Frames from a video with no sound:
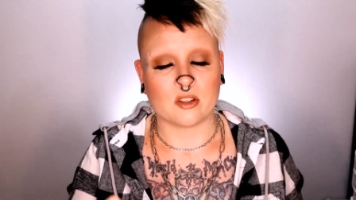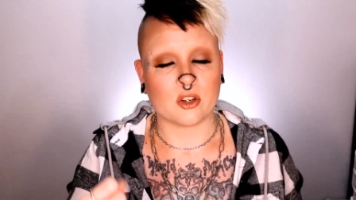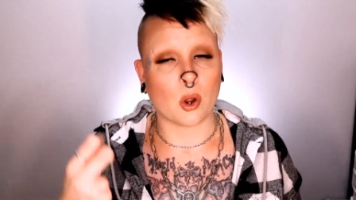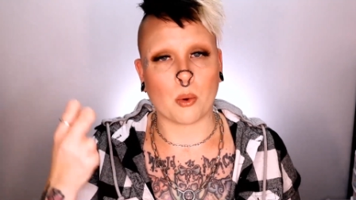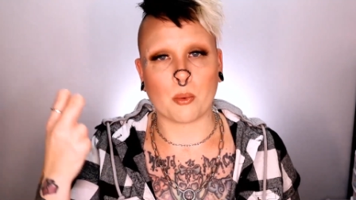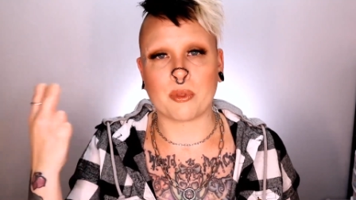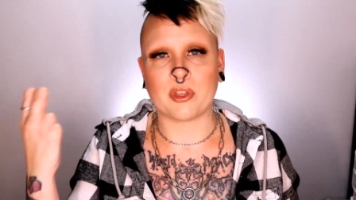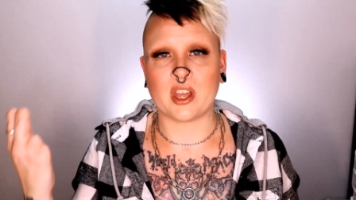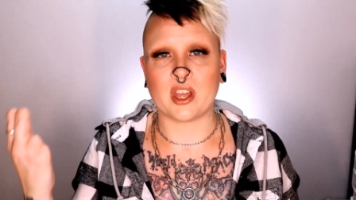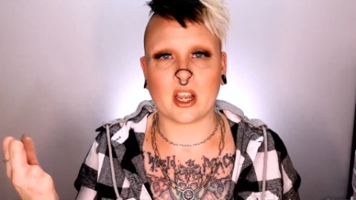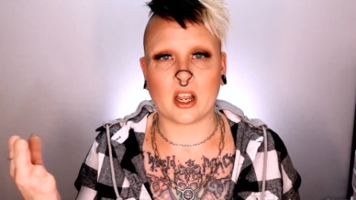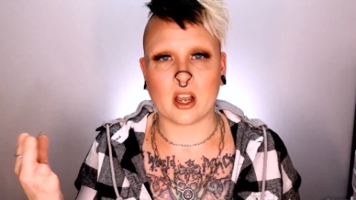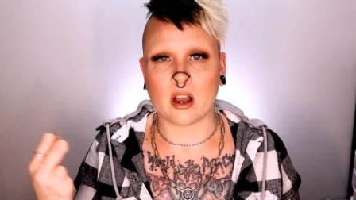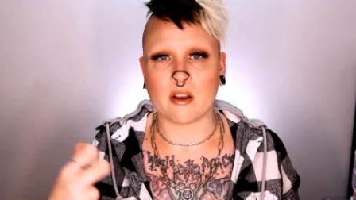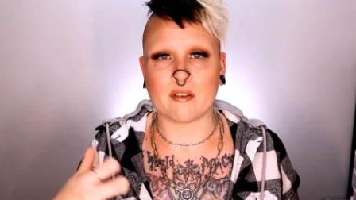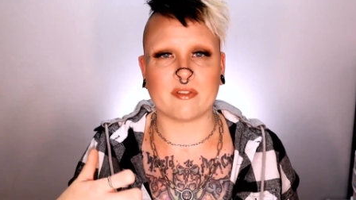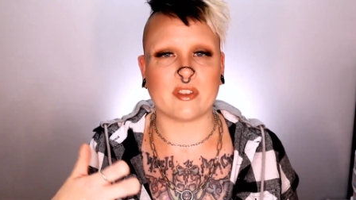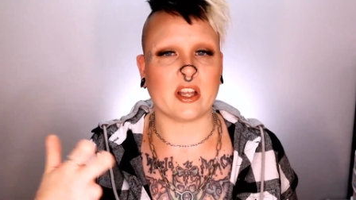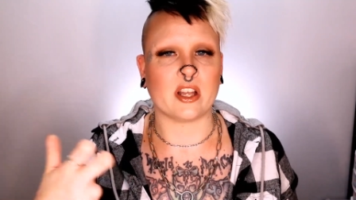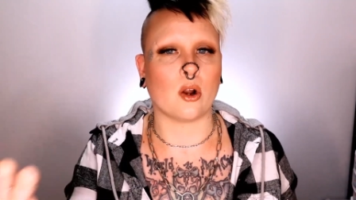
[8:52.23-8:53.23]
don't think
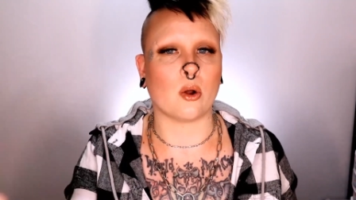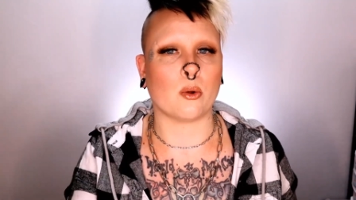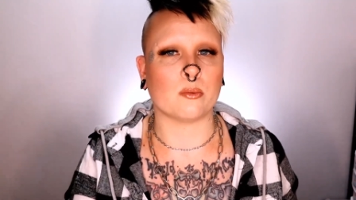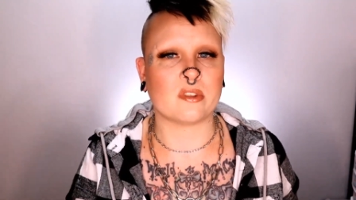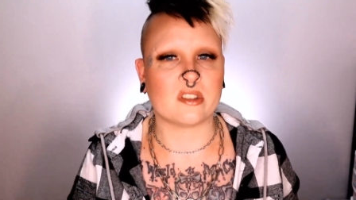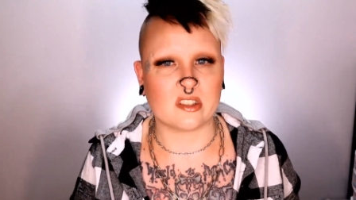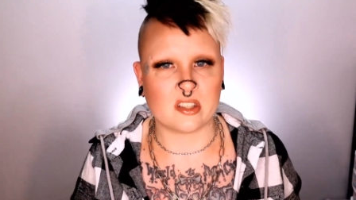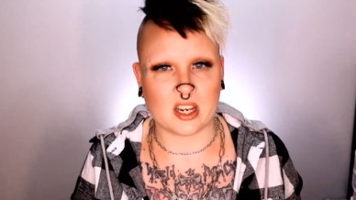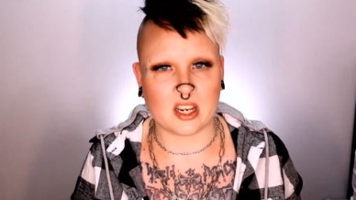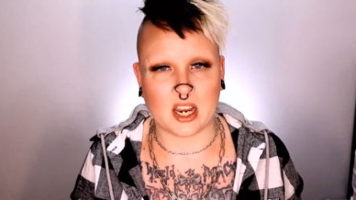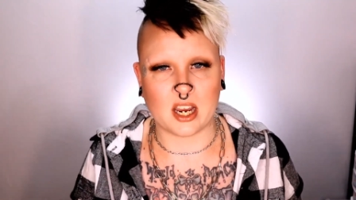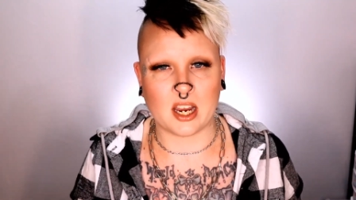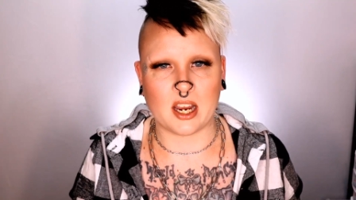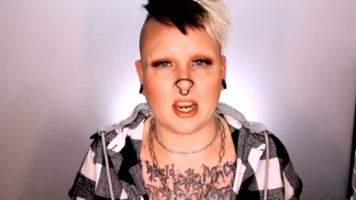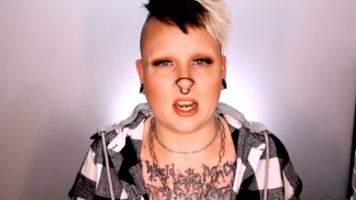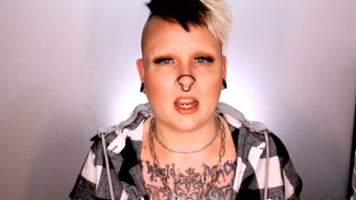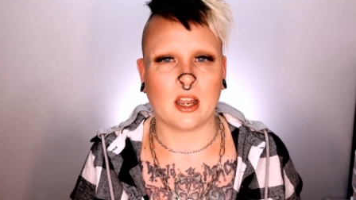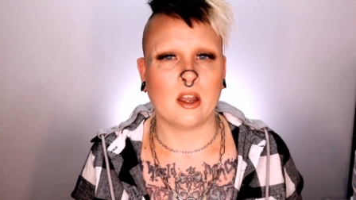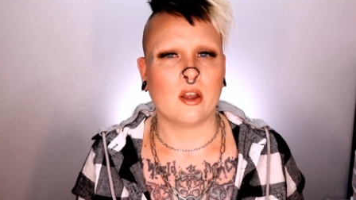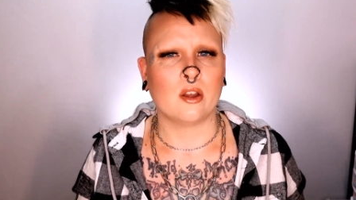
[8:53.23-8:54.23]
of, they don't
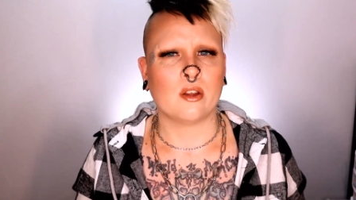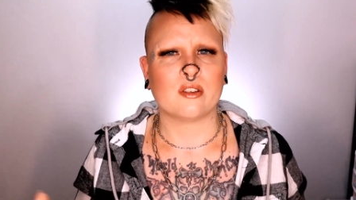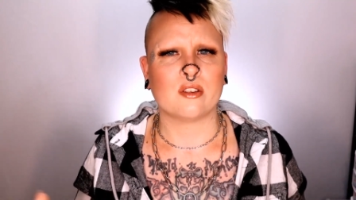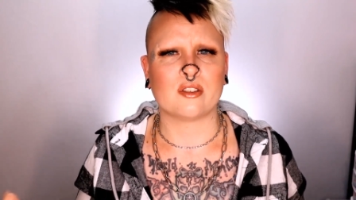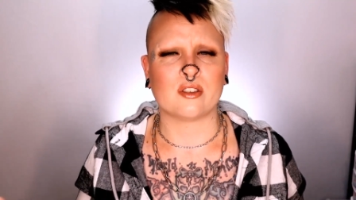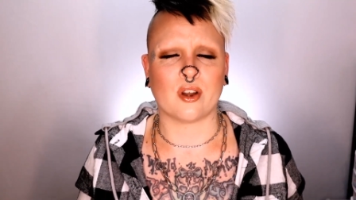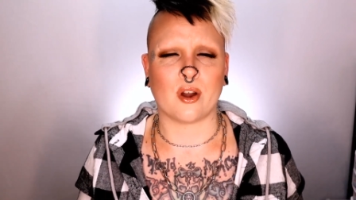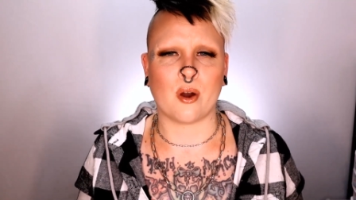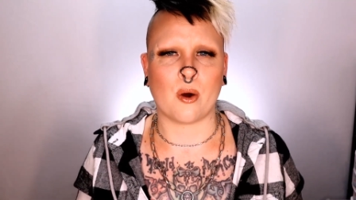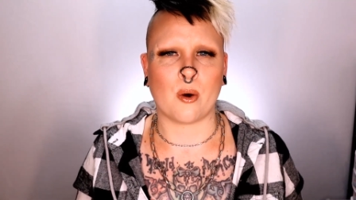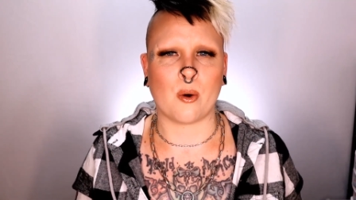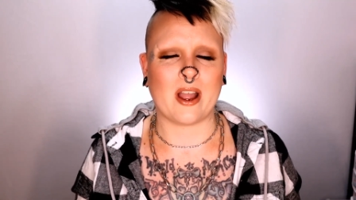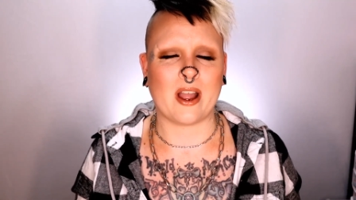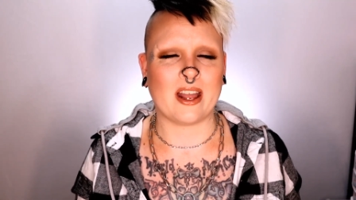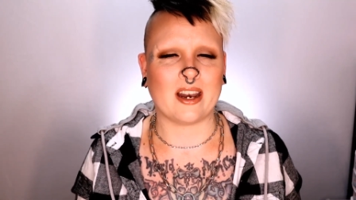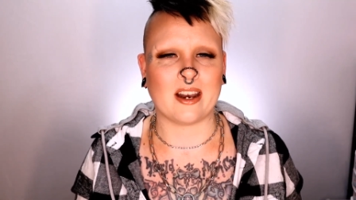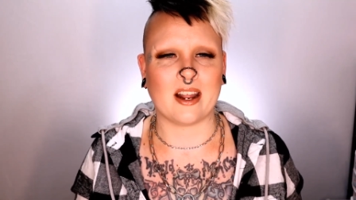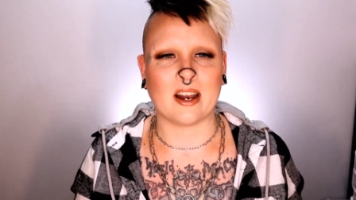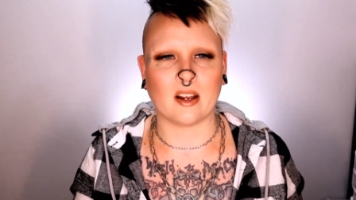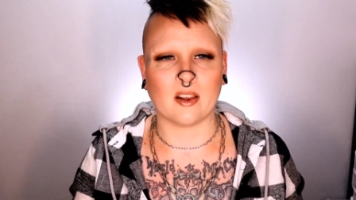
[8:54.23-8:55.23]
see. So,
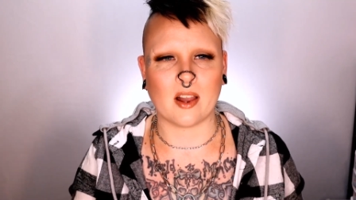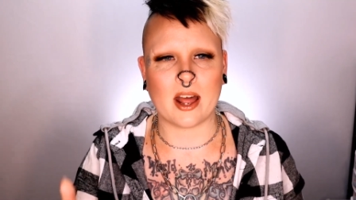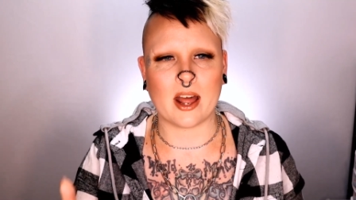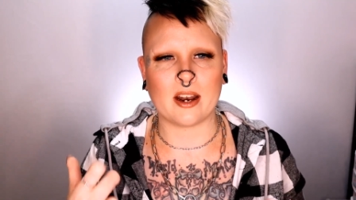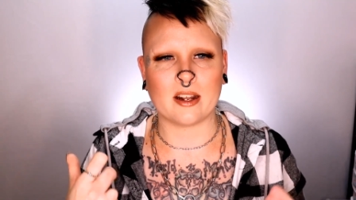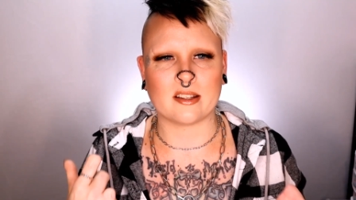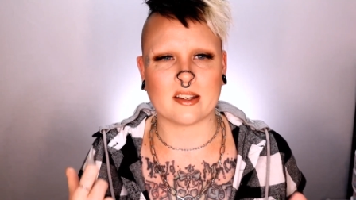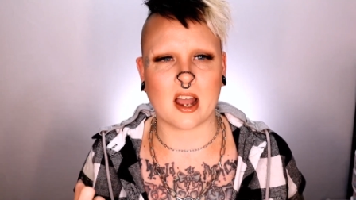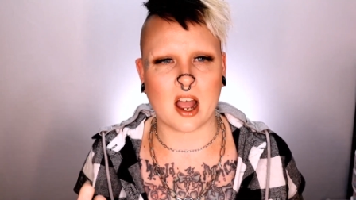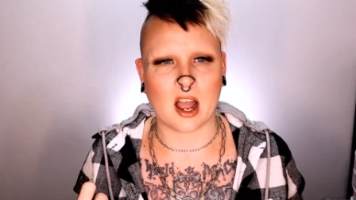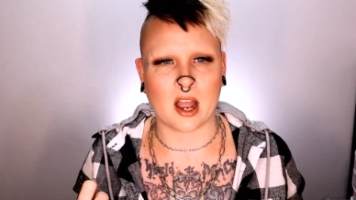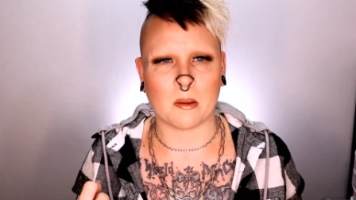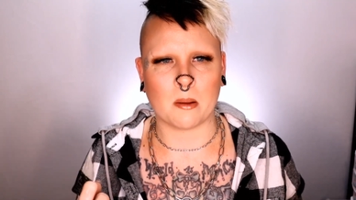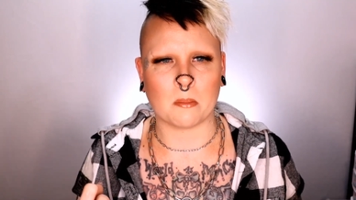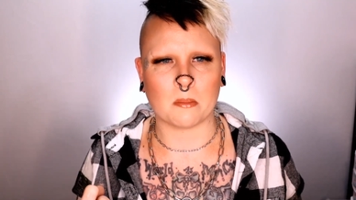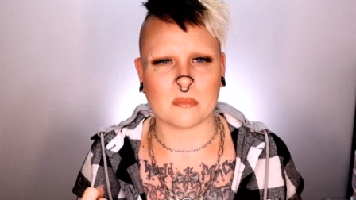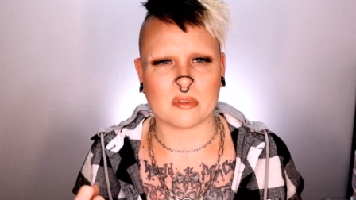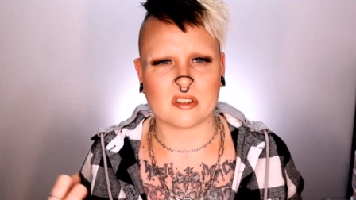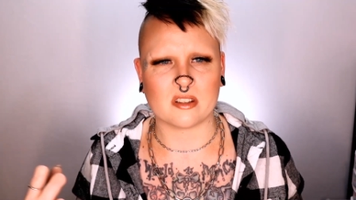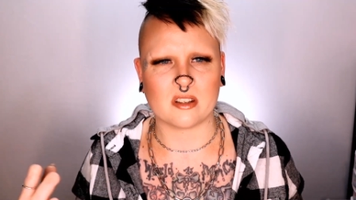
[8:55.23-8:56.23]
and a lot of
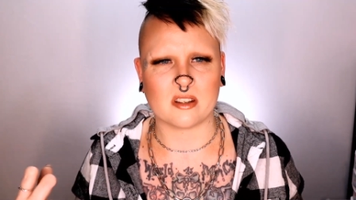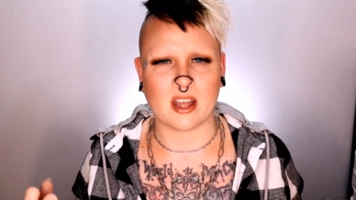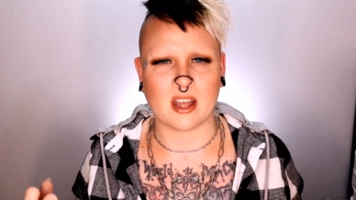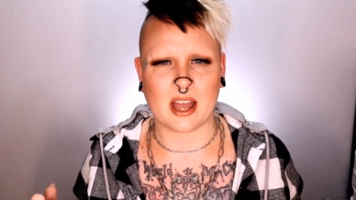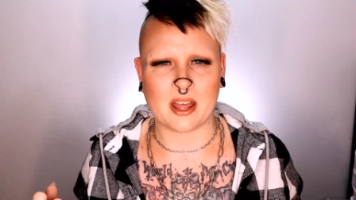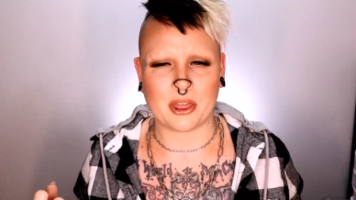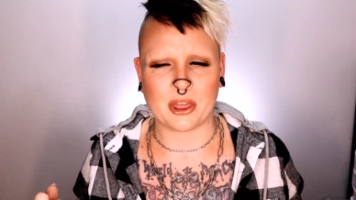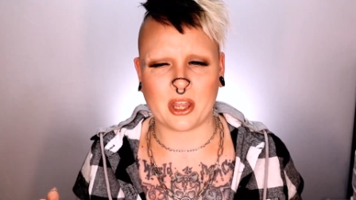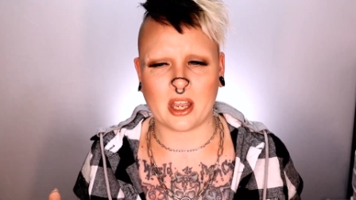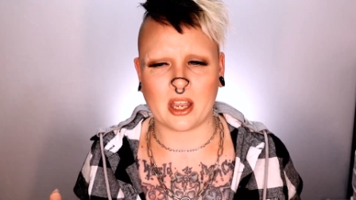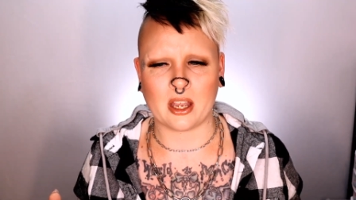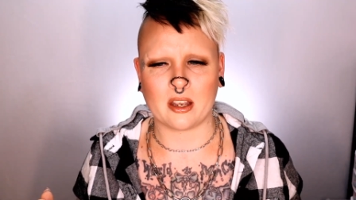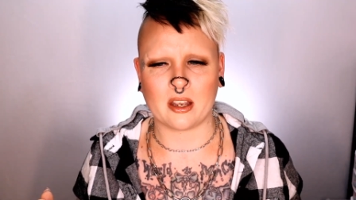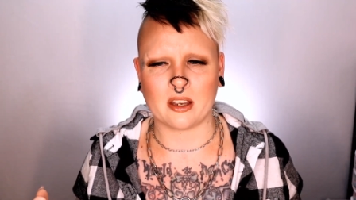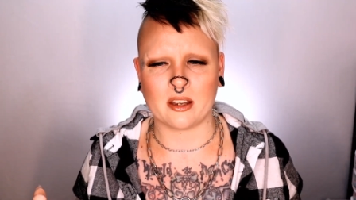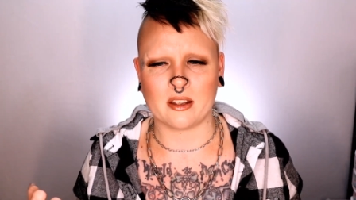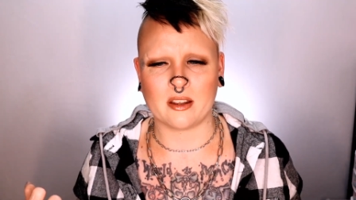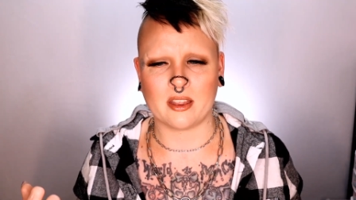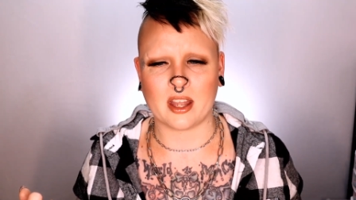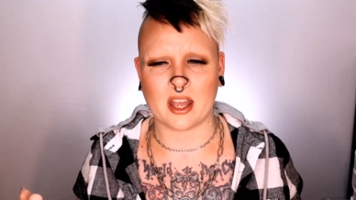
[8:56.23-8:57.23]
times I
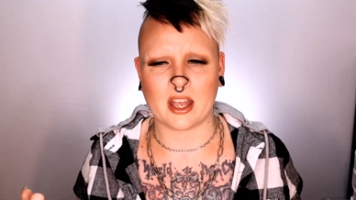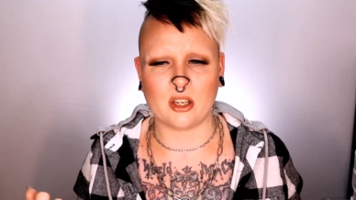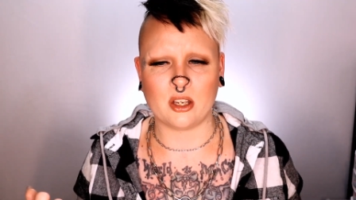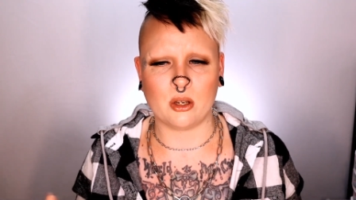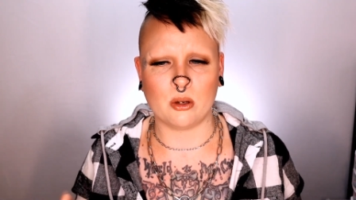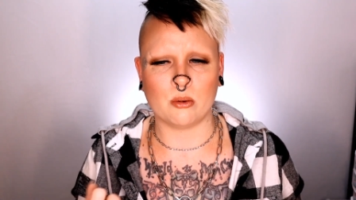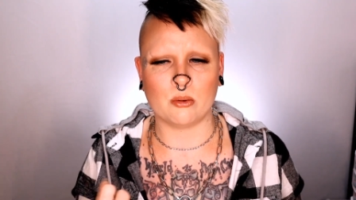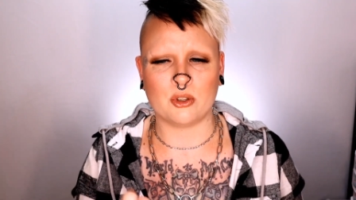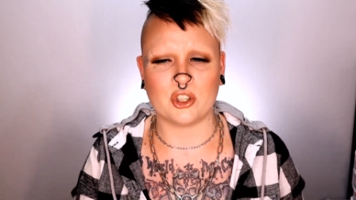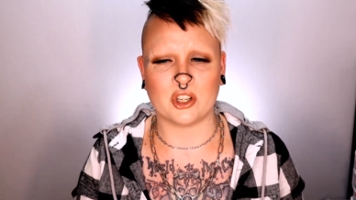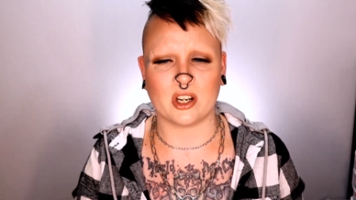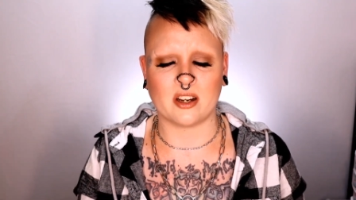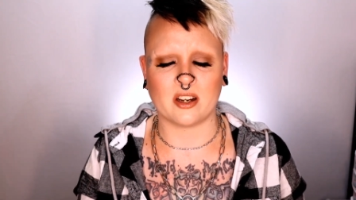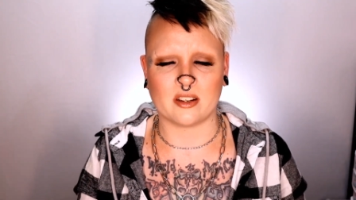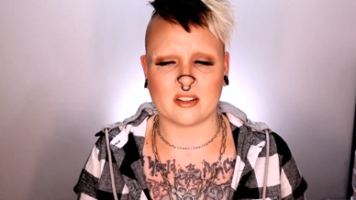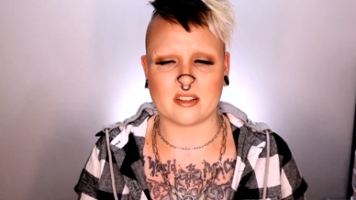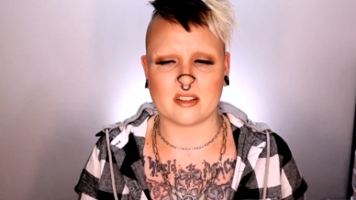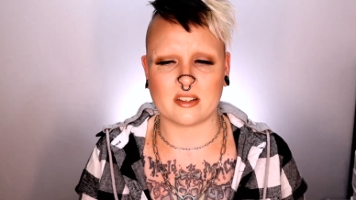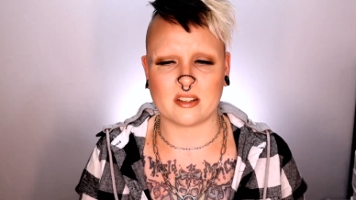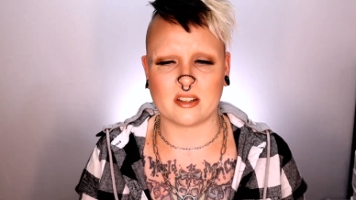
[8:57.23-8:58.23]
think that you
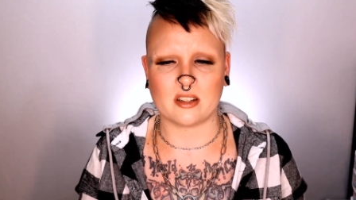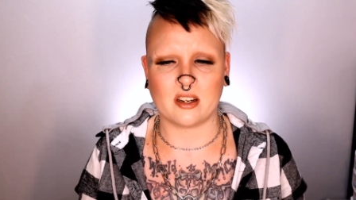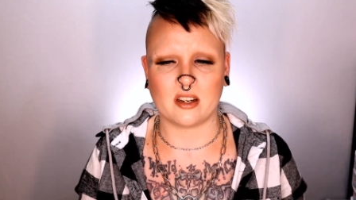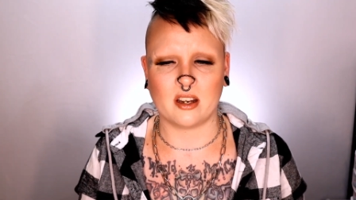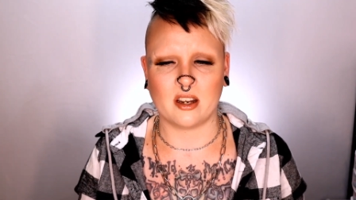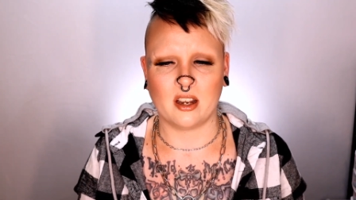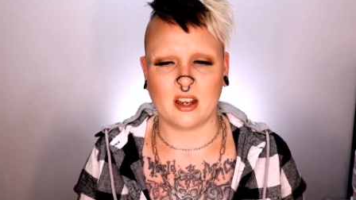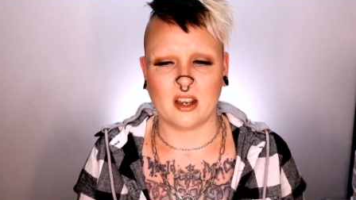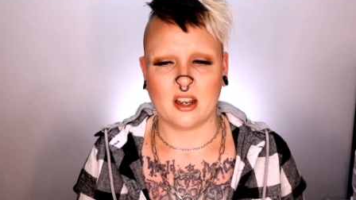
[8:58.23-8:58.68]
just,